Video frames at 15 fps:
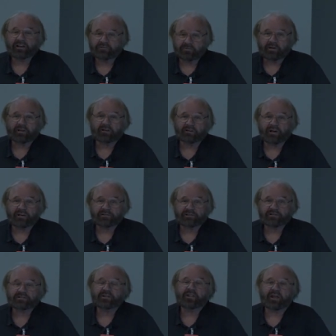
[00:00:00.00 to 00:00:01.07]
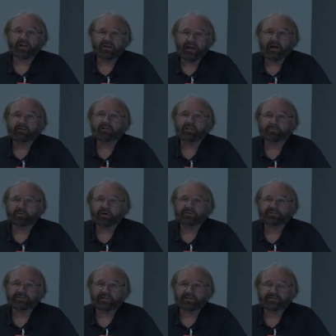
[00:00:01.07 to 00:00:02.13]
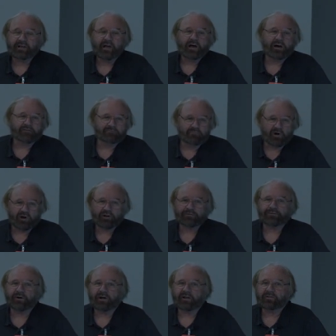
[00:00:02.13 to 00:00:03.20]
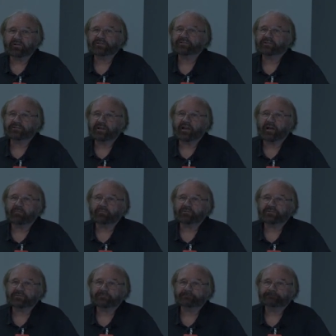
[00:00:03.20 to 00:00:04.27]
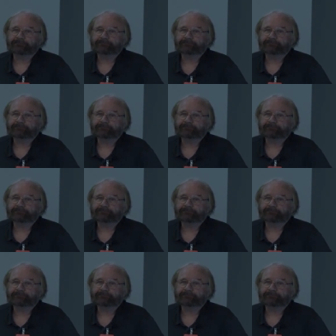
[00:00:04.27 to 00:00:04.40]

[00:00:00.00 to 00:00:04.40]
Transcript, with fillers: has recognized this and they are now in the process of modifying these exams.